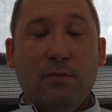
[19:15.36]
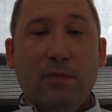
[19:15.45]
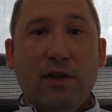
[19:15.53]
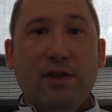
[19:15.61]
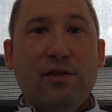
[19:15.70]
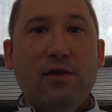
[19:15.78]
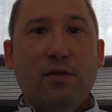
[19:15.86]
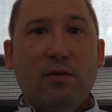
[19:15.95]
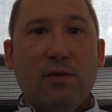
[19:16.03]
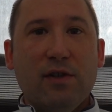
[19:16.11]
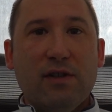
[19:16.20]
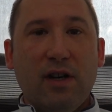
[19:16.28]
but
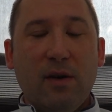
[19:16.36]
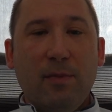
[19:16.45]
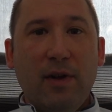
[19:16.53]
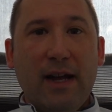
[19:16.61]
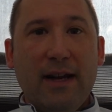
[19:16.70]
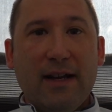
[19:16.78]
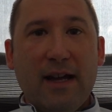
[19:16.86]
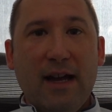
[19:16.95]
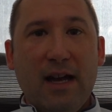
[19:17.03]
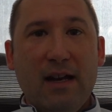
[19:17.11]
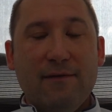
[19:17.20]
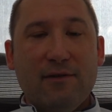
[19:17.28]
2, to start planning
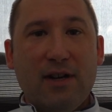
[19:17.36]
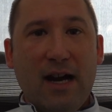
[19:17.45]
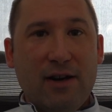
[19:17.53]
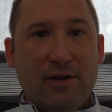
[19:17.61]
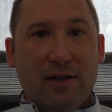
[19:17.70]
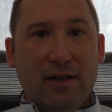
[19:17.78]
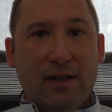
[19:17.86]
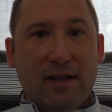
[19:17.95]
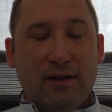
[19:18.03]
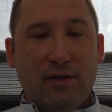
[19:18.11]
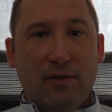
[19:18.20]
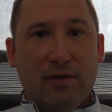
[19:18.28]
ahead for how you're going to
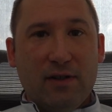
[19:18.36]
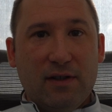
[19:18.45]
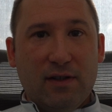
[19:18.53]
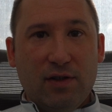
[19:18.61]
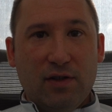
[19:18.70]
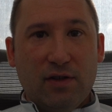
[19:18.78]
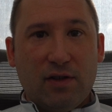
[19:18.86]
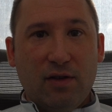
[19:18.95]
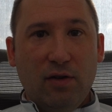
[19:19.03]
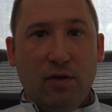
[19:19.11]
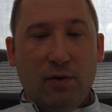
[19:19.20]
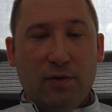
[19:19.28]
get those incisions
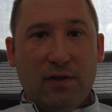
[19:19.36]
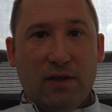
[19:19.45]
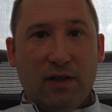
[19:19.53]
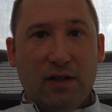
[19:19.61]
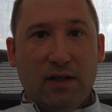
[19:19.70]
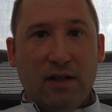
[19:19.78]
closed